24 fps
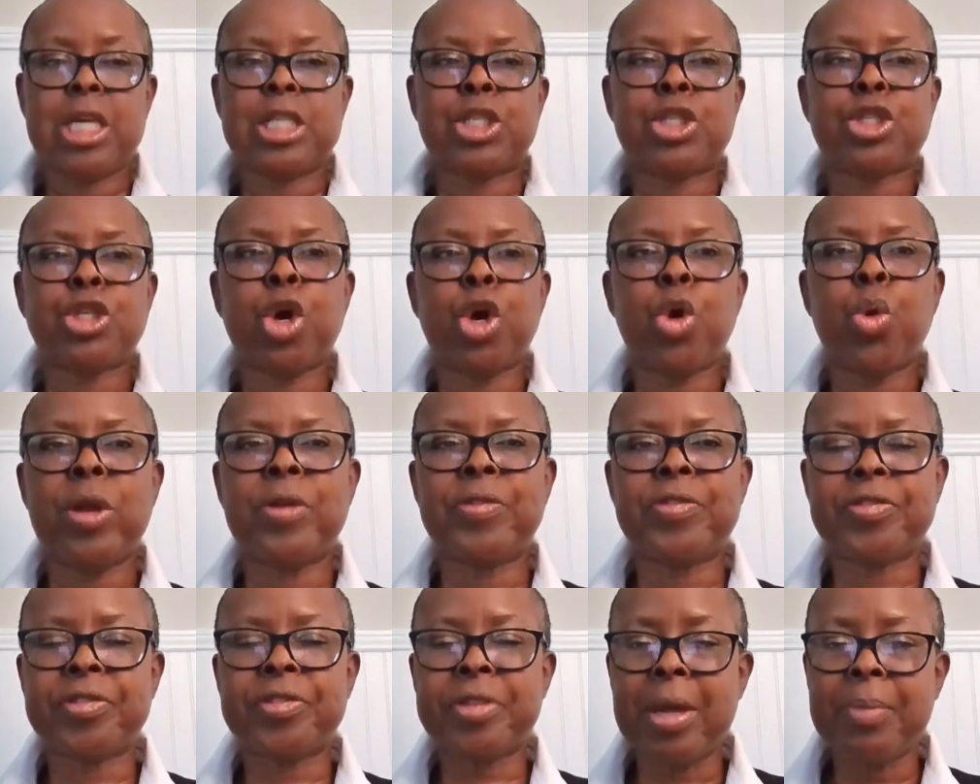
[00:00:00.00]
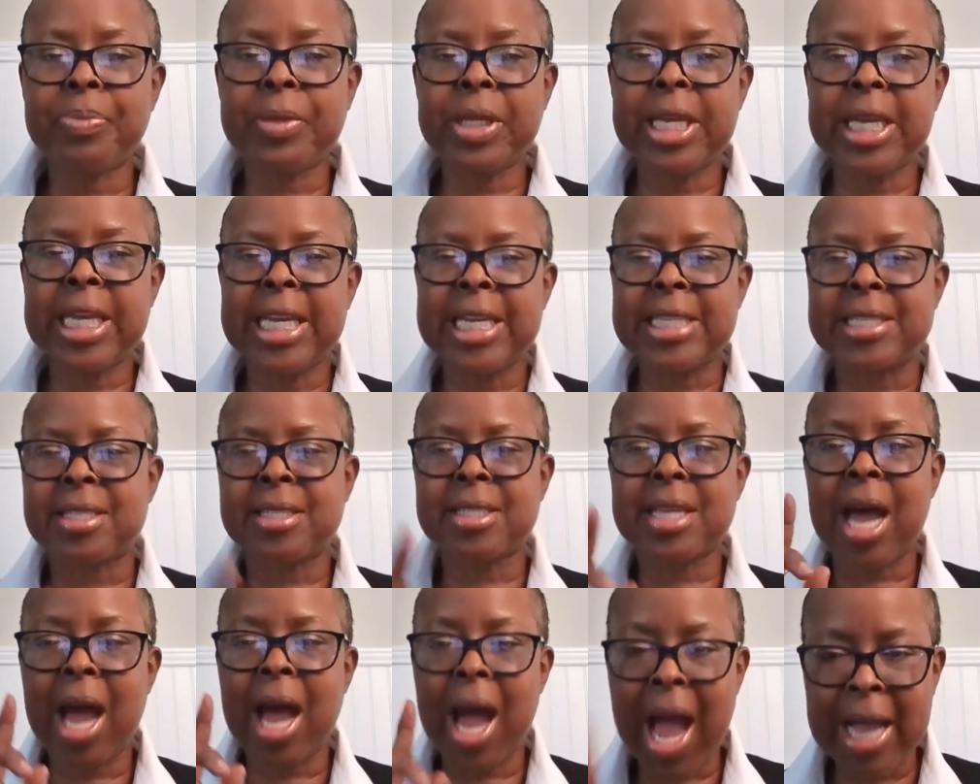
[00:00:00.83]
So if something is
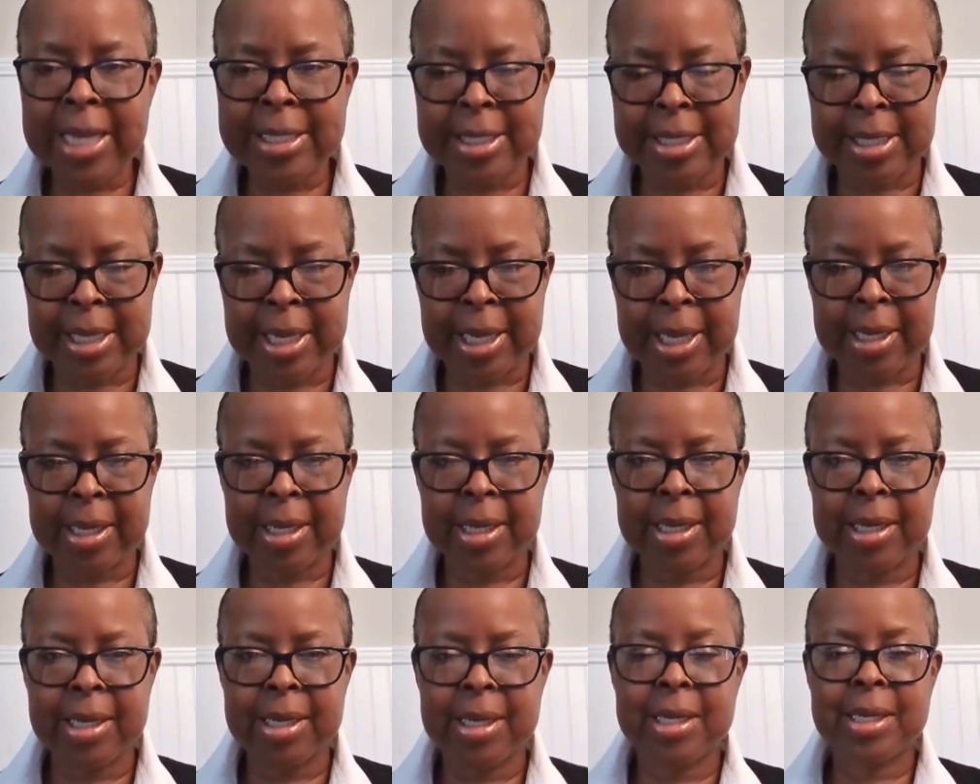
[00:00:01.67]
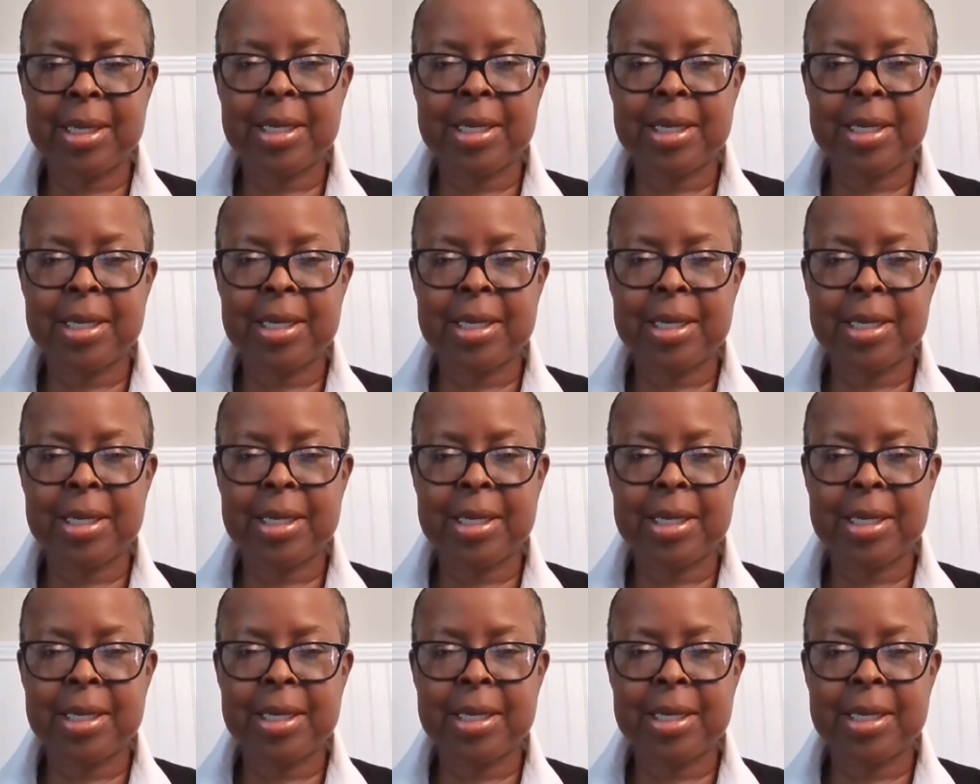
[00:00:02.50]
toxic,